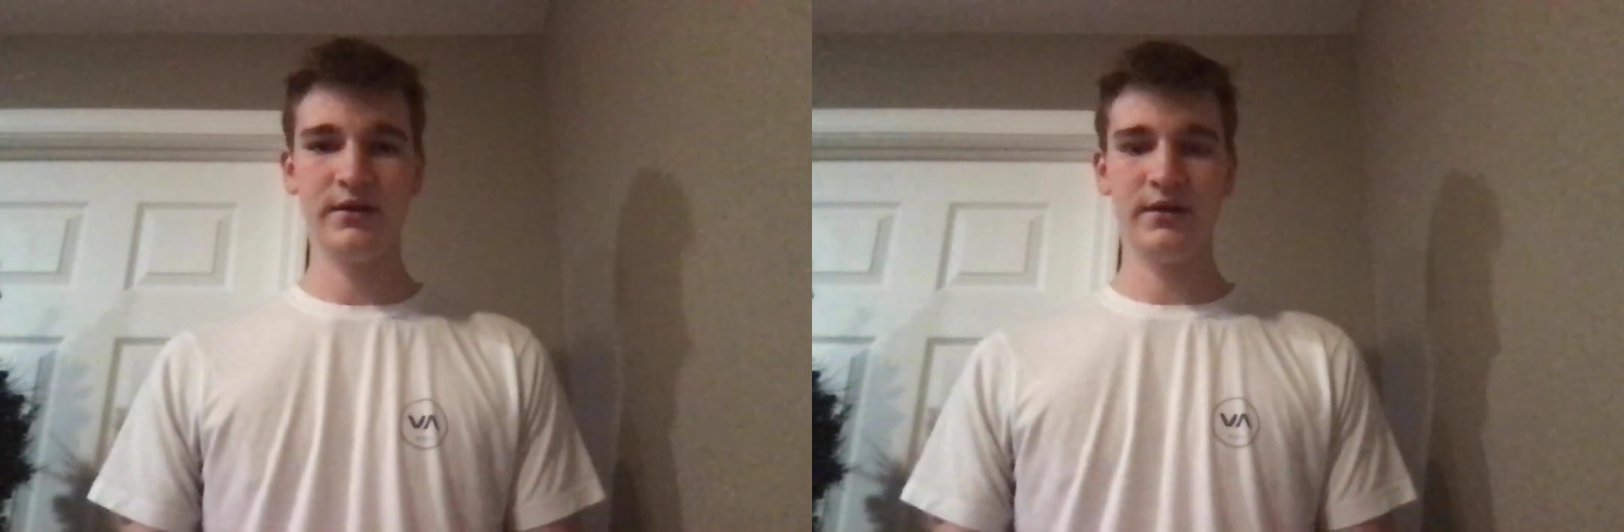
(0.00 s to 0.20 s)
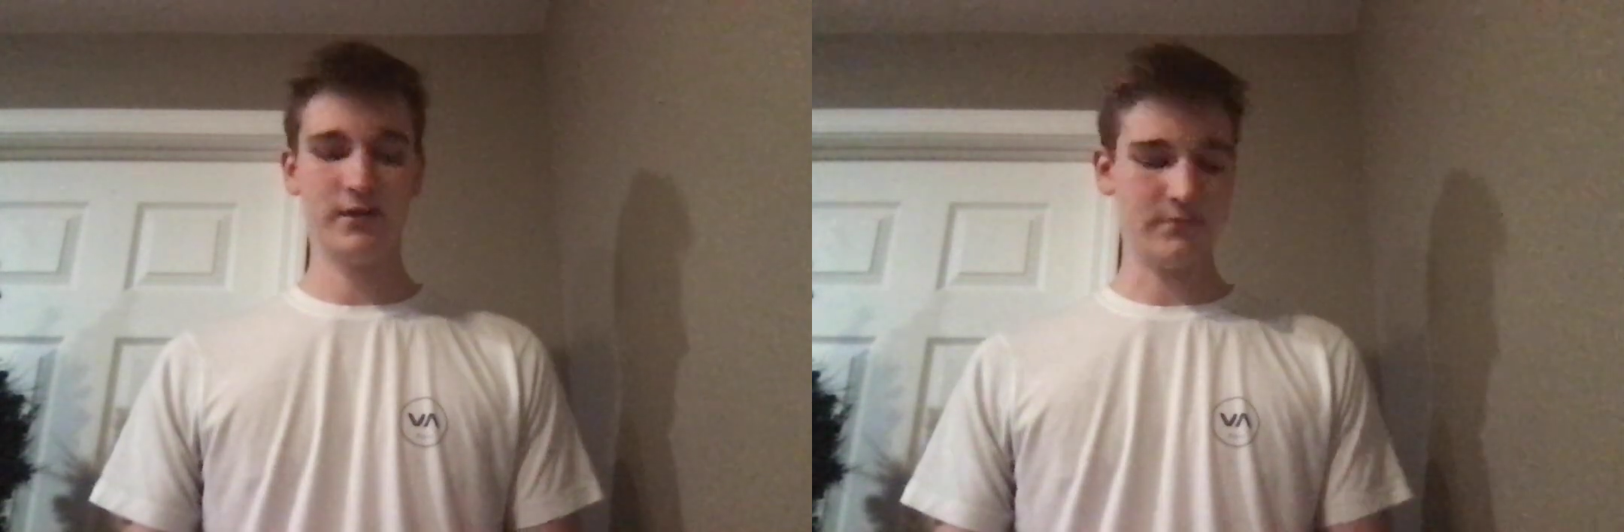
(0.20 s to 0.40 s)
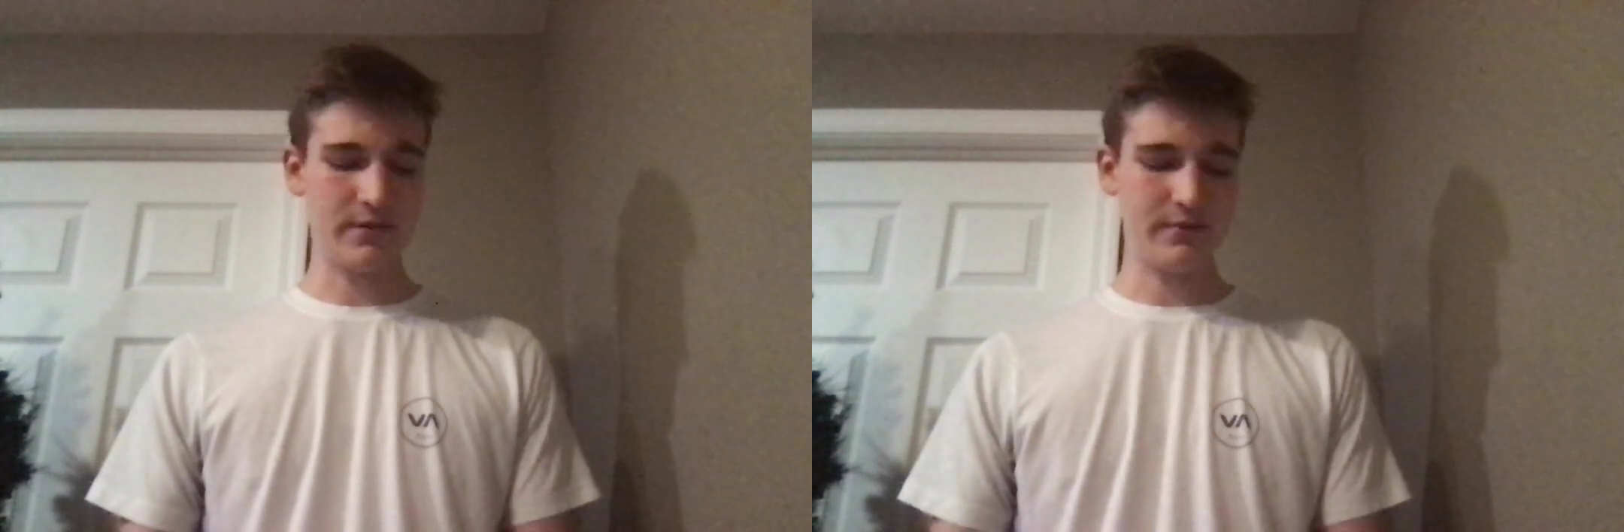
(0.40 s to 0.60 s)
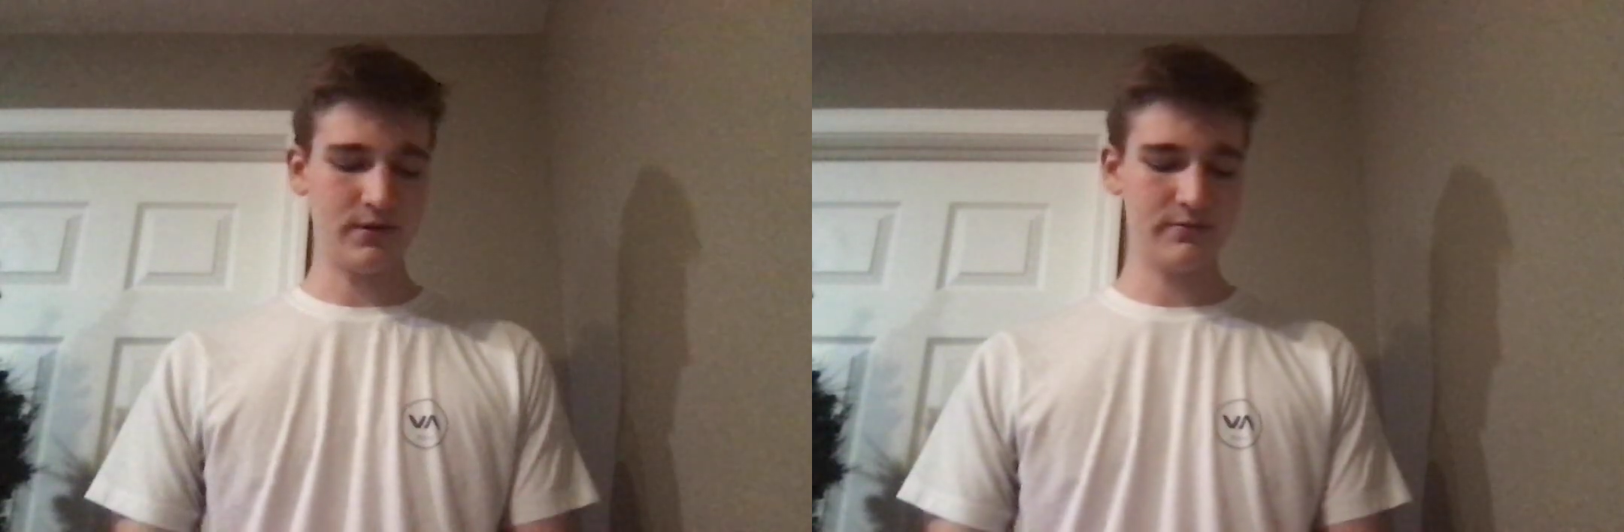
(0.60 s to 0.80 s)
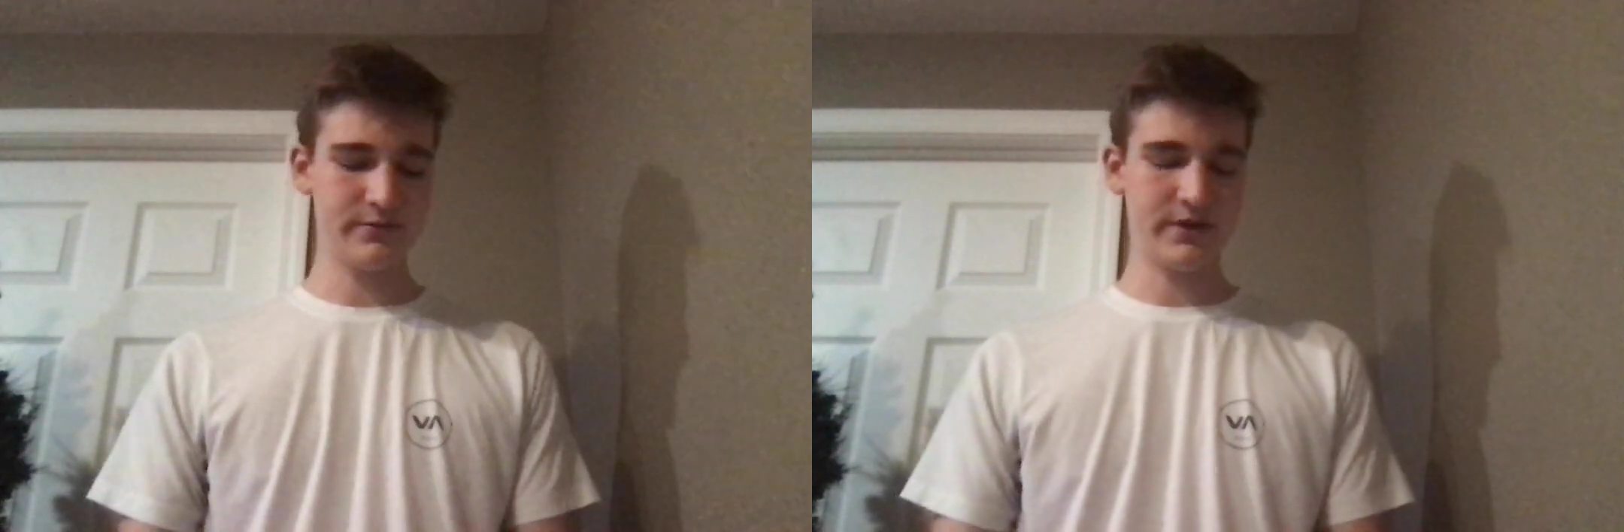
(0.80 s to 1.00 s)
and my
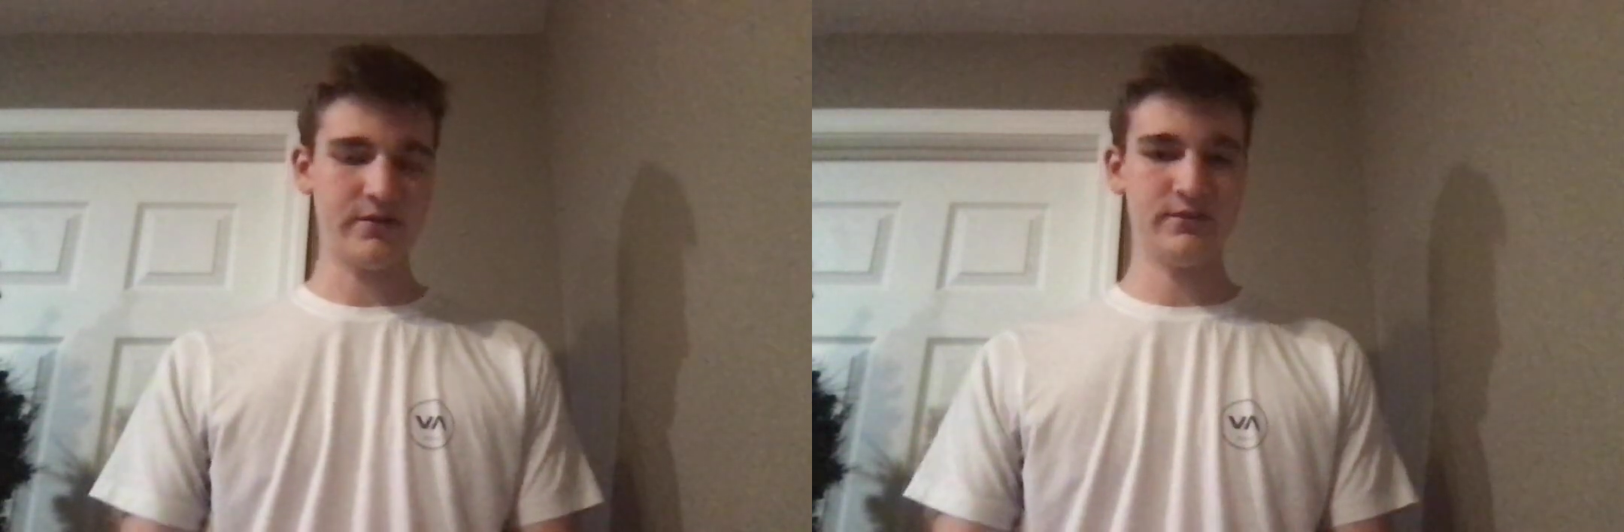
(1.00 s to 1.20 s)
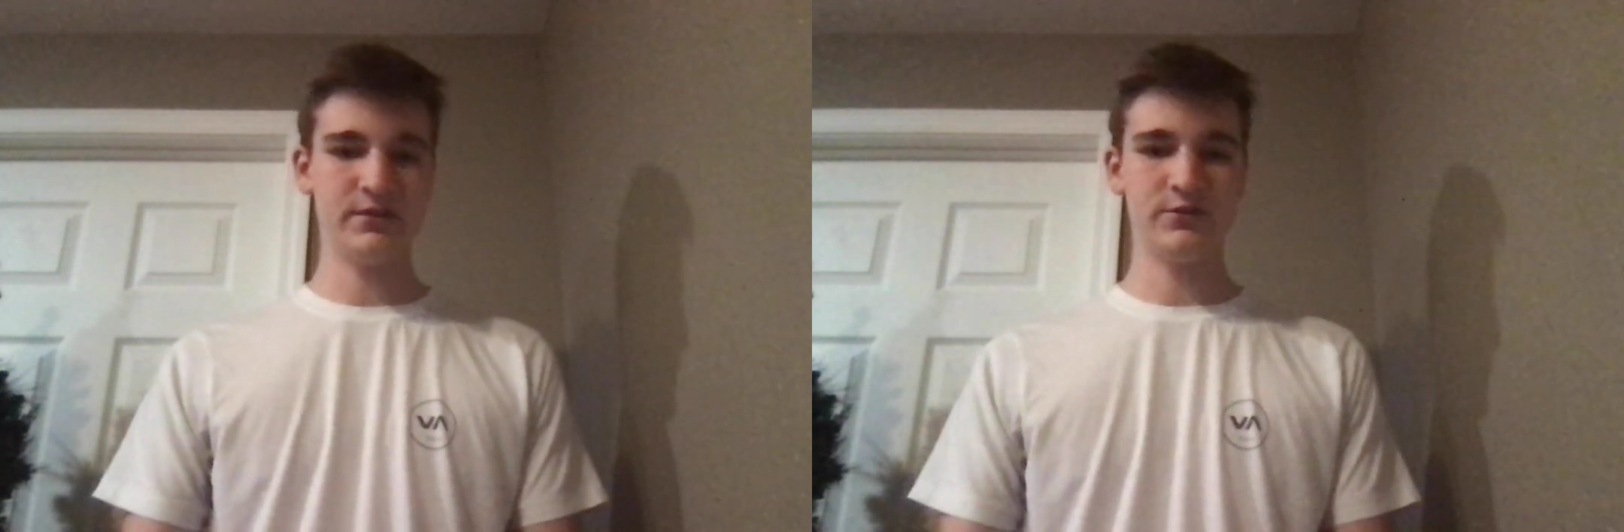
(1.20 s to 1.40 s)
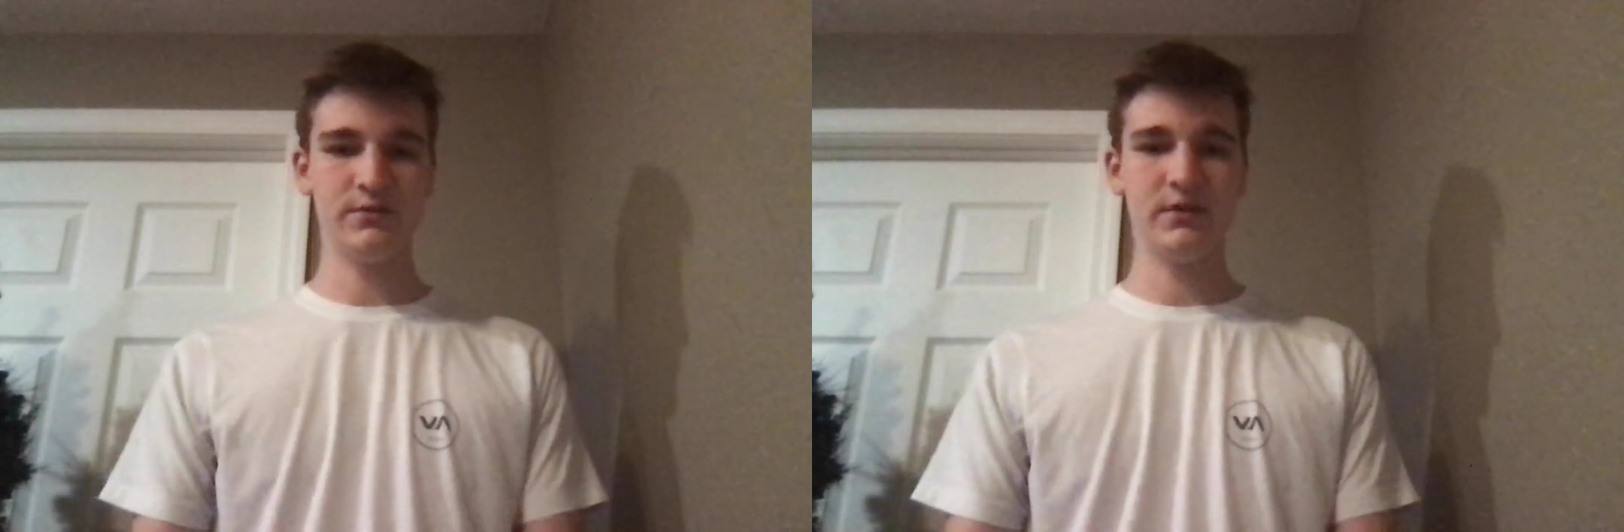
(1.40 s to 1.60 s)
palms out, this would be